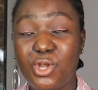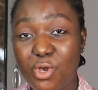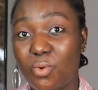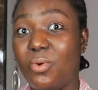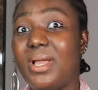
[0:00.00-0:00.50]

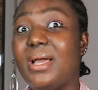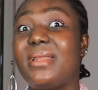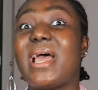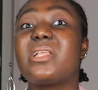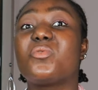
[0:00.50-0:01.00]
No,
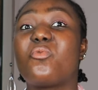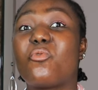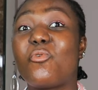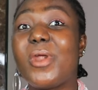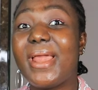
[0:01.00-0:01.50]
that
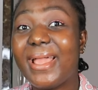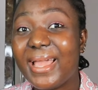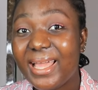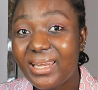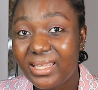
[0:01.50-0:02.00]

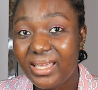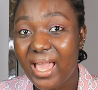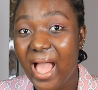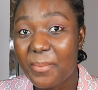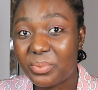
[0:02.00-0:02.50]

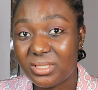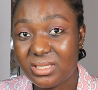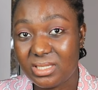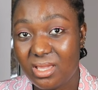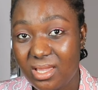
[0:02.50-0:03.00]
rarely
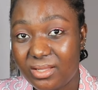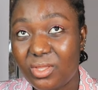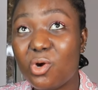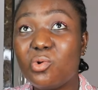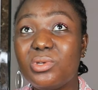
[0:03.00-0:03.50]
happens
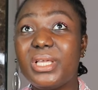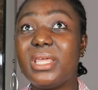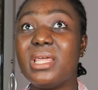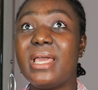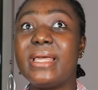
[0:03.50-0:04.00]
here. The
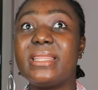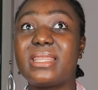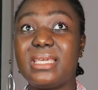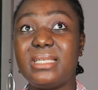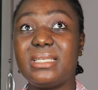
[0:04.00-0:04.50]
only
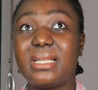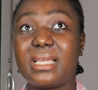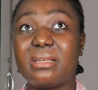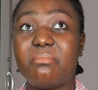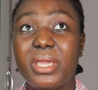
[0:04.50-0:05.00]
thing
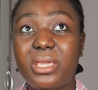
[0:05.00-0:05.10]
that can